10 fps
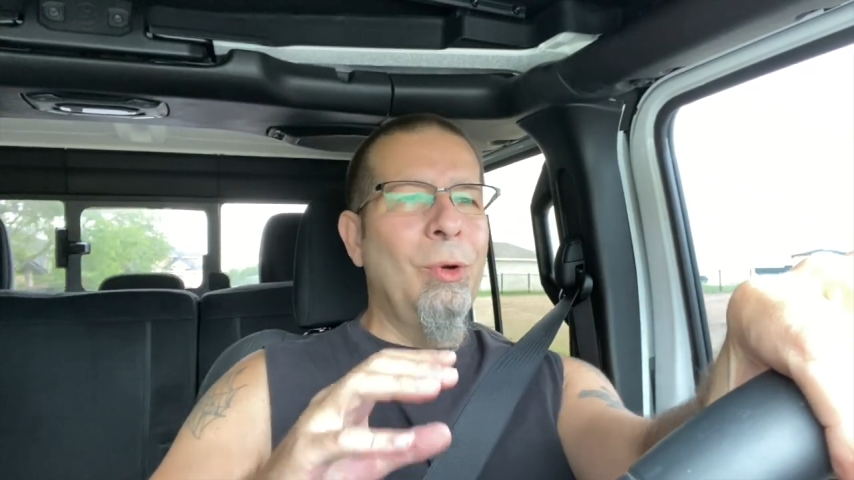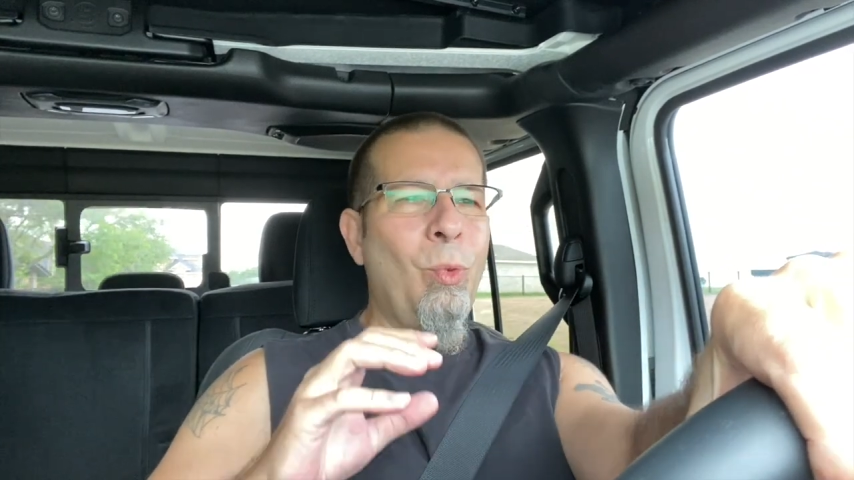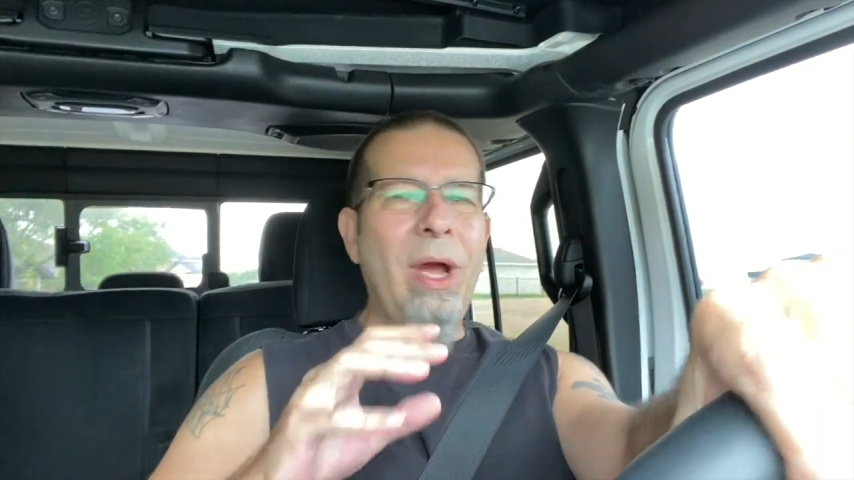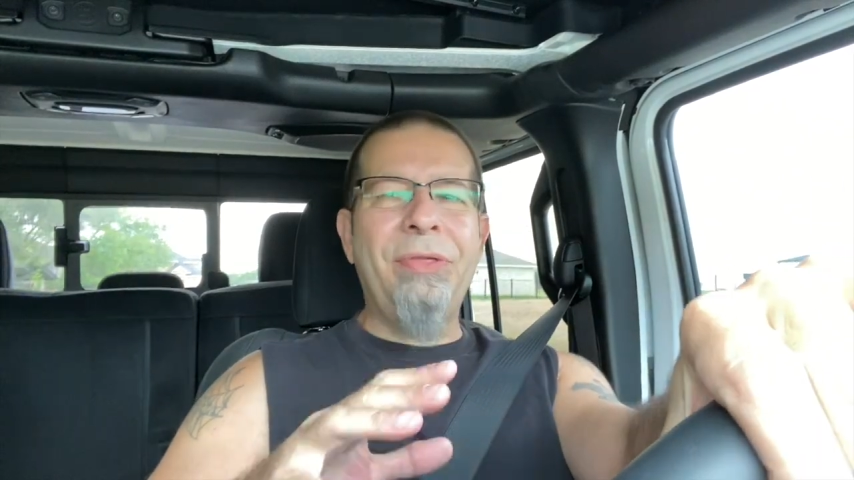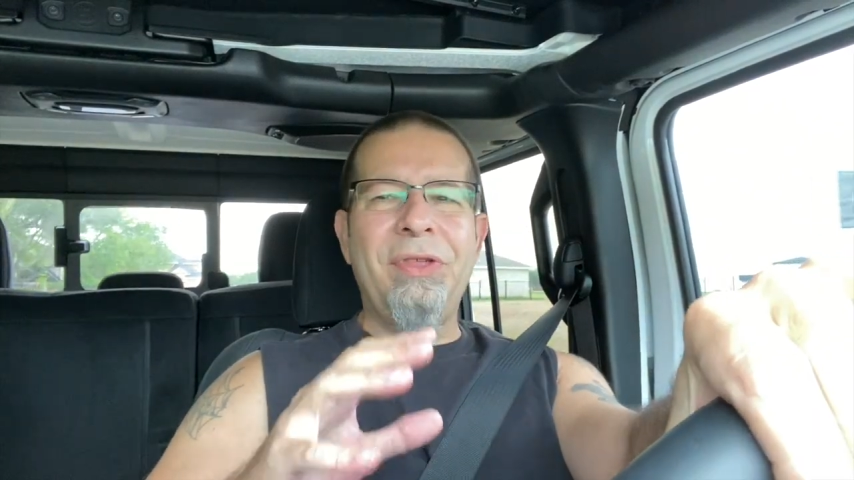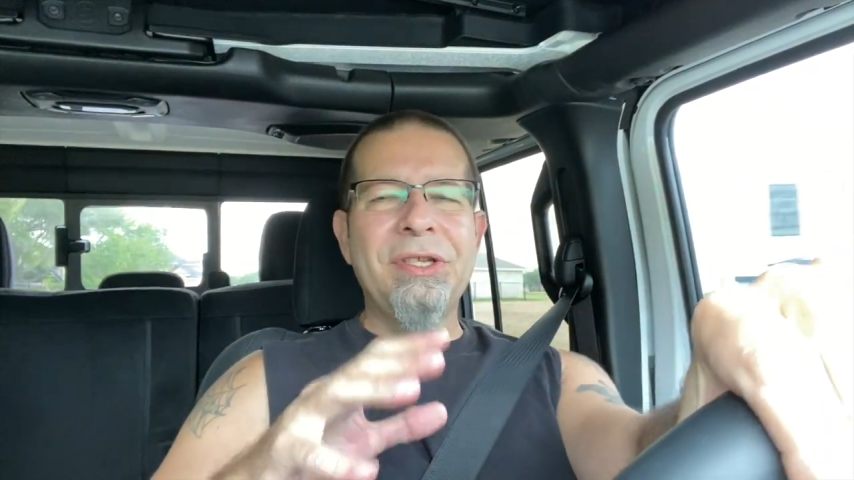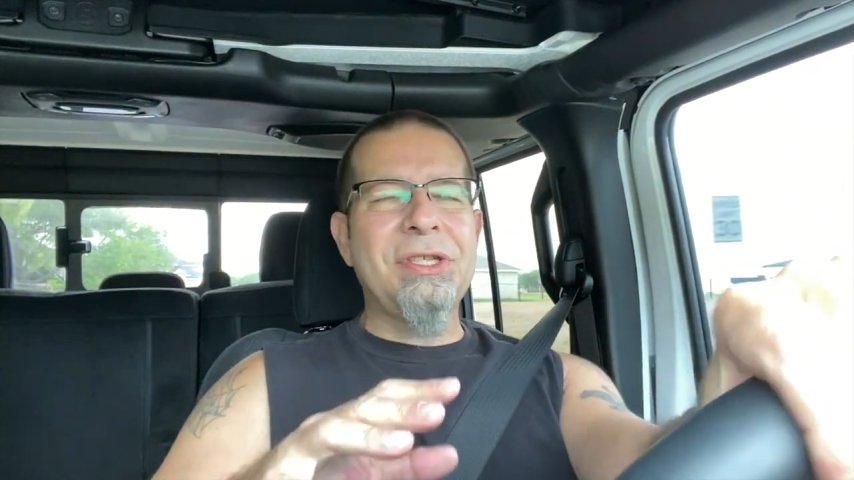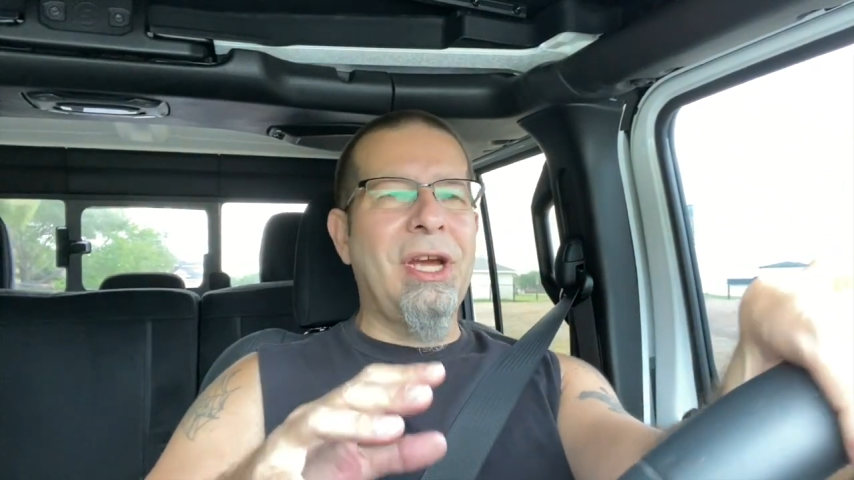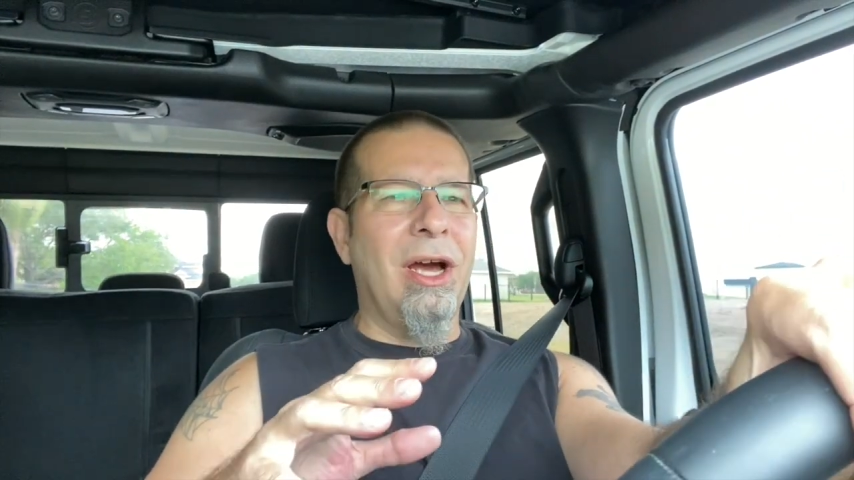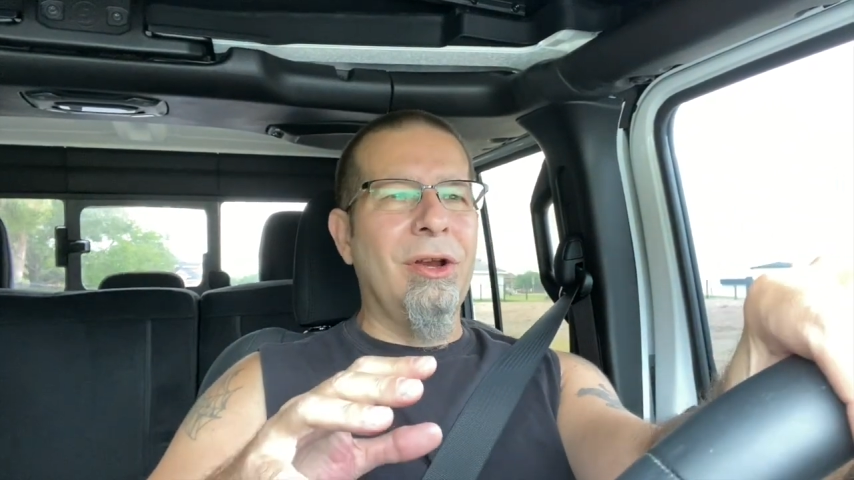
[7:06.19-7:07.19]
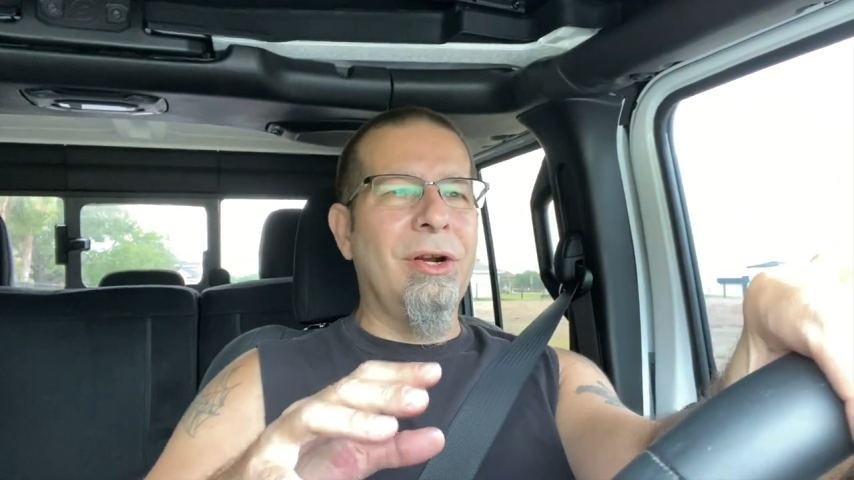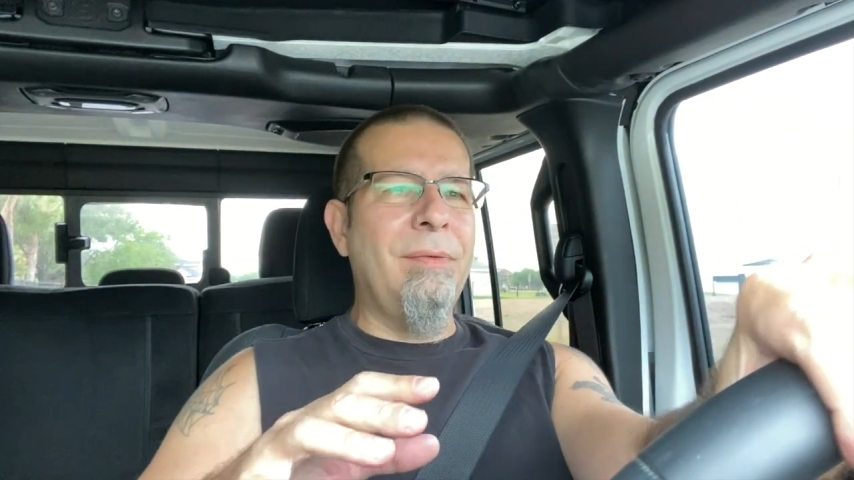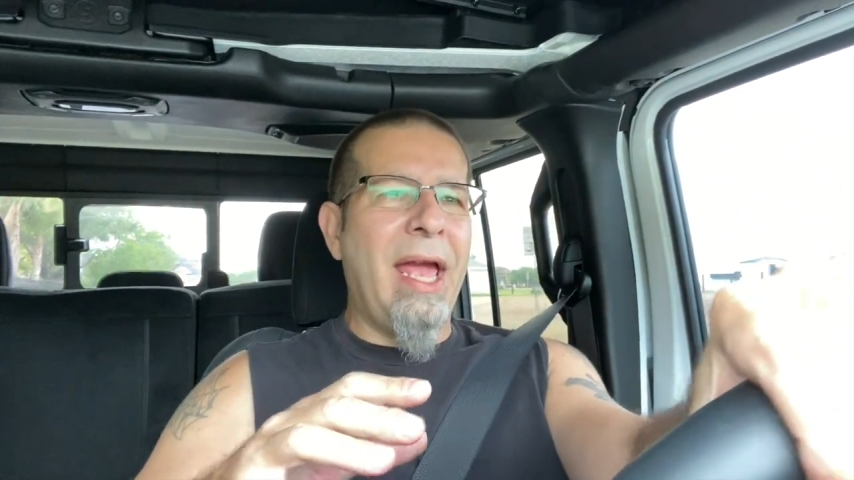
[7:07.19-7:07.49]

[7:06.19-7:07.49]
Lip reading: with this color.